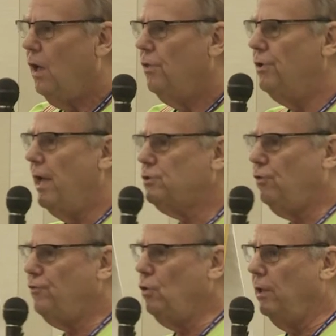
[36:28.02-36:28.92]
The next
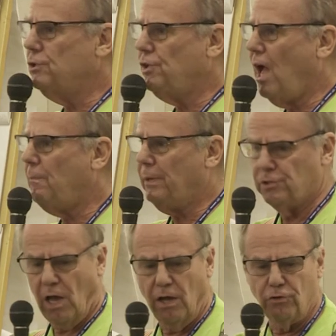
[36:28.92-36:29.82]
refueling stop
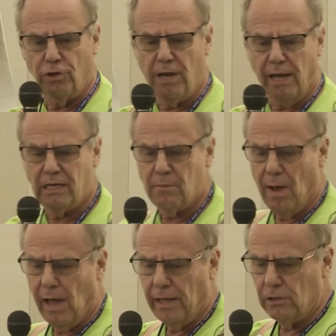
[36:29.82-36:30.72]
is 190
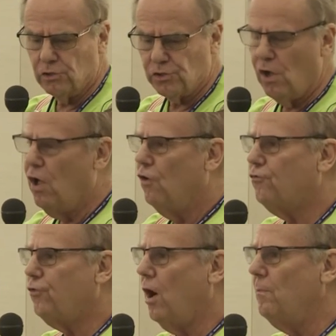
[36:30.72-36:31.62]
miles
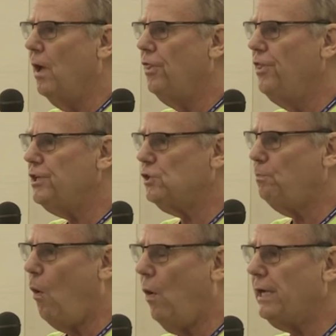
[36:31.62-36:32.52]
from this
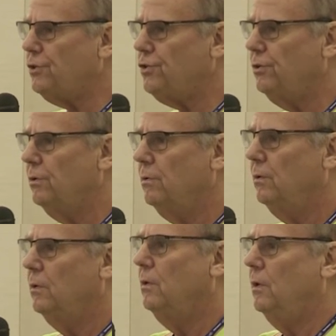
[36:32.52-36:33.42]
point,
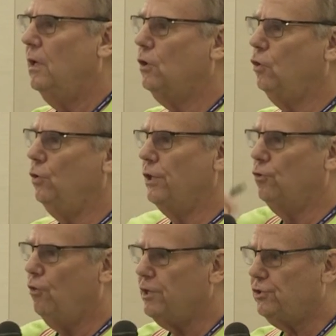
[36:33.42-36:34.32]
including the
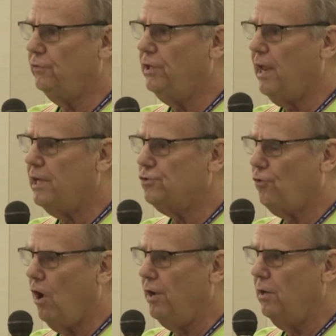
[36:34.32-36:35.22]
rest of today's
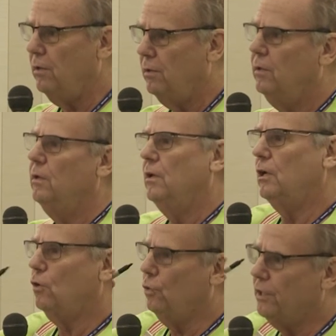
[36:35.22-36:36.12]
run,
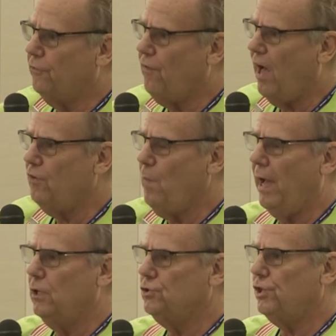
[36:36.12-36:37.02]
including the 5
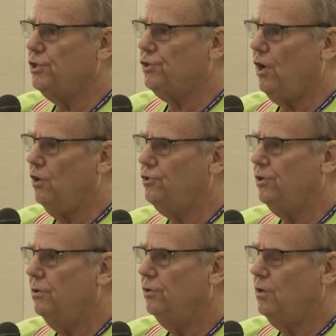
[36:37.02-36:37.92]
miles to the start
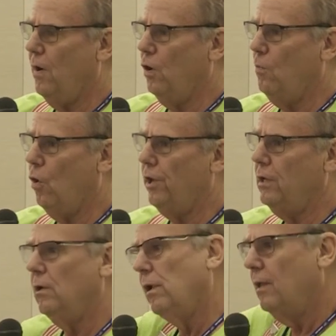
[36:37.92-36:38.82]
tomorrow
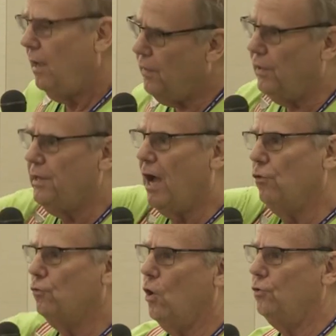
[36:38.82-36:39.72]
morning, and then
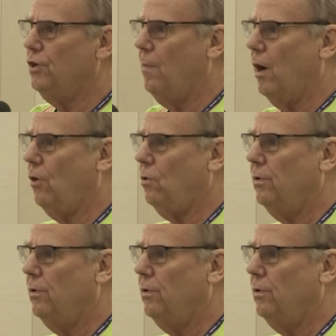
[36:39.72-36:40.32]
down the road tomorrow.